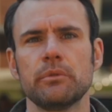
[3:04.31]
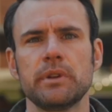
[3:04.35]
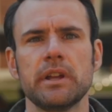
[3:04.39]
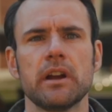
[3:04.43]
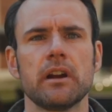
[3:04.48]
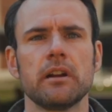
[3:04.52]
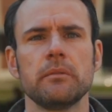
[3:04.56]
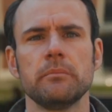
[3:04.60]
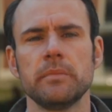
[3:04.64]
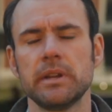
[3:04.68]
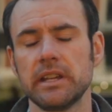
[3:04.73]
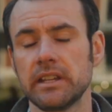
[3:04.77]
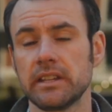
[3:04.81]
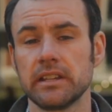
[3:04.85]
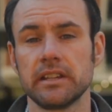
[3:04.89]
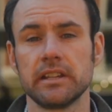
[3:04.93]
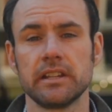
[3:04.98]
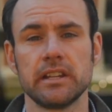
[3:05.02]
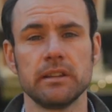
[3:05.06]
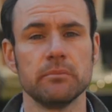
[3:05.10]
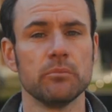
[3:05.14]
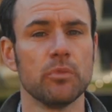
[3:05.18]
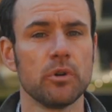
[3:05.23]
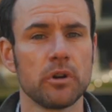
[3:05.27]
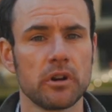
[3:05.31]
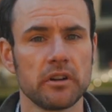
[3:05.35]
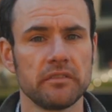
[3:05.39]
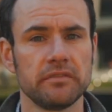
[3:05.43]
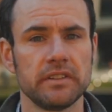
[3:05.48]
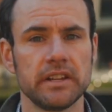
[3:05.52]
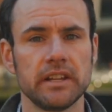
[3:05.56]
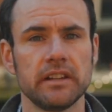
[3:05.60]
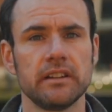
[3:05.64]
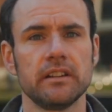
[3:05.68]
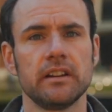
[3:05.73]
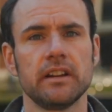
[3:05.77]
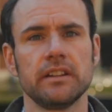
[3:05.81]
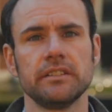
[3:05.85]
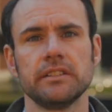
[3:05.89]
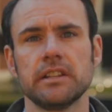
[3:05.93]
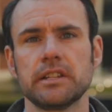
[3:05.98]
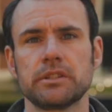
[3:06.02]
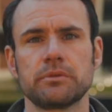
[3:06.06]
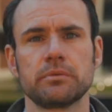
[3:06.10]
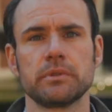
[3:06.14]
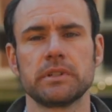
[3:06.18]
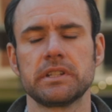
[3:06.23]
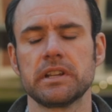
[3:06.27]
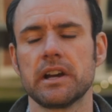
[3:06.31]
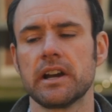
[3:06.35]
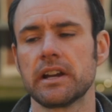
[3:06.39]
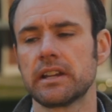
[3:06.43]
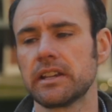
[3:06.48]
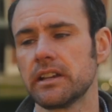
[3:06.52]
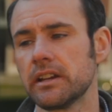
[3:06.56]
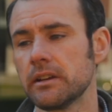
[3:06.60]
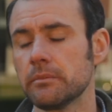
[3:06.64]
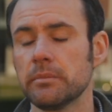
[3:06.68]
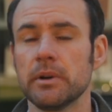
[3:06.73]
we aren't making any more of it unless we're talking